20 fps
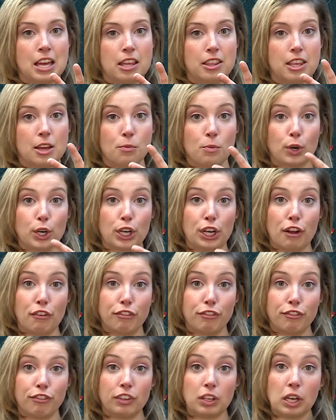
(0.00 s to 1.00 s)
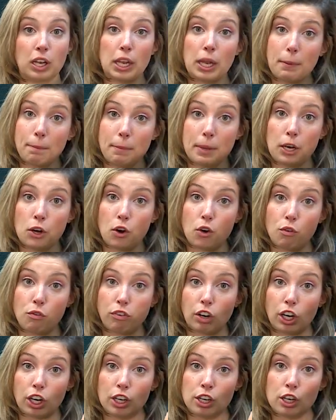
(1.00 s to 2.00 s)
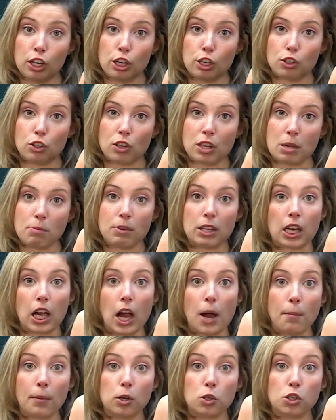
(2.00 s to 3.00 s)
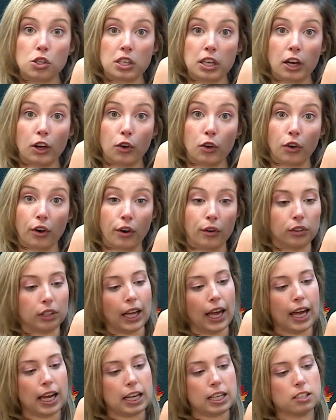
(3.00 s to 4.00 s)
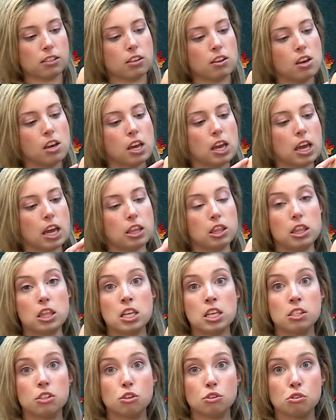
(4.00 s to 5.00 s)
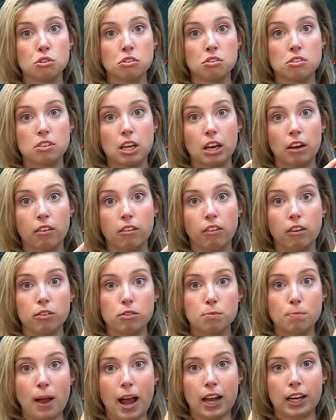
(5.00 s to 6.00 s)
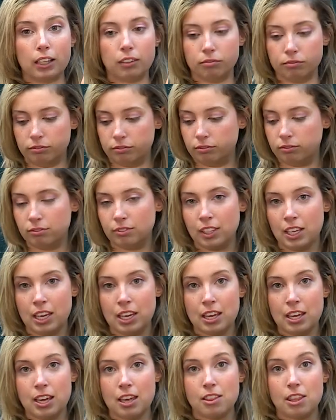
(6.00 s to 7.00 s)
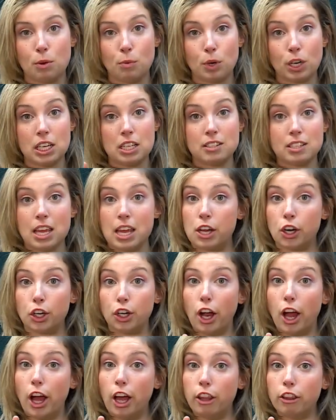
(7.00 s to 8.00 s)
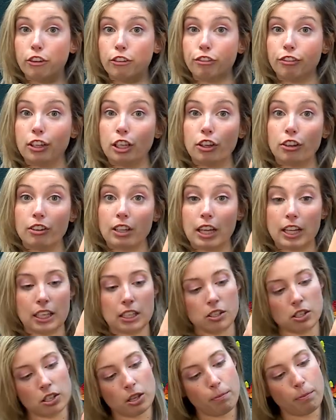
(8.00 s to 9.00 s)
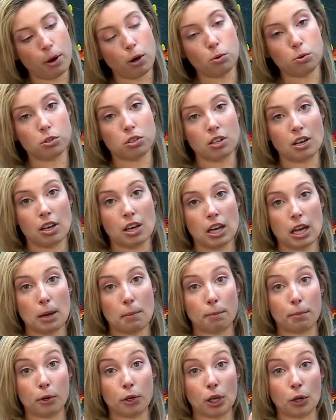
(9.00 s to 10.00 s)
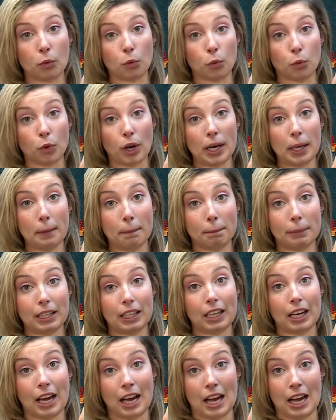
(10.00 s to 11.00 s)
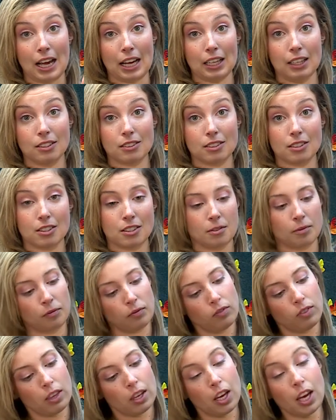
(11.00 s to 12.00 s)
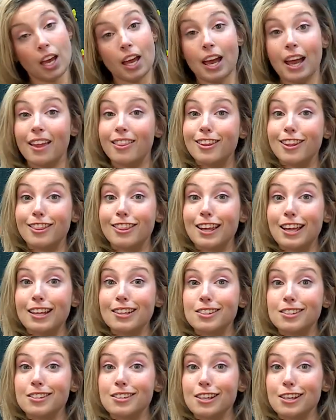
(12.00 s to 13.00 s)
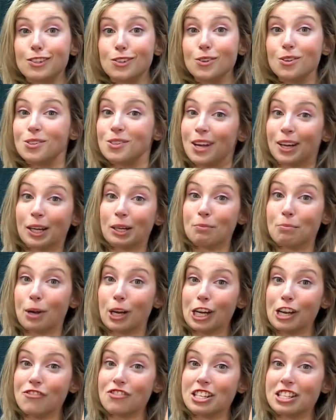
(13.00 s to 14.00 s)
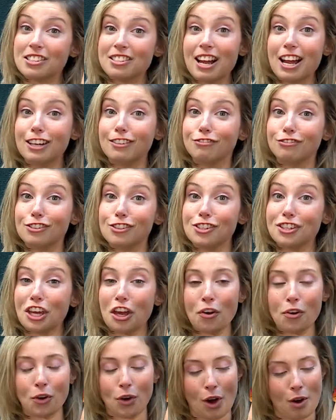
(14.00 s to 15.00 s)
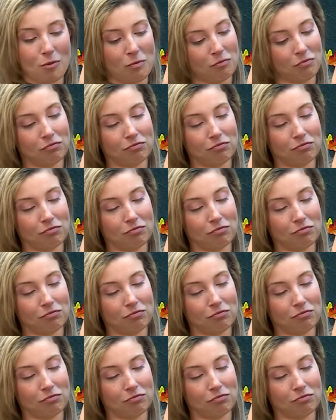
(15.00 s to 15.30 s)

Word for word: Then we're gonna flip it over so they become our scarecrow legs and this is our scarecrow's body. Then we're gonna take her other finger like it's the post and put it right behind. And then this is our second part of the sign for scarecrow.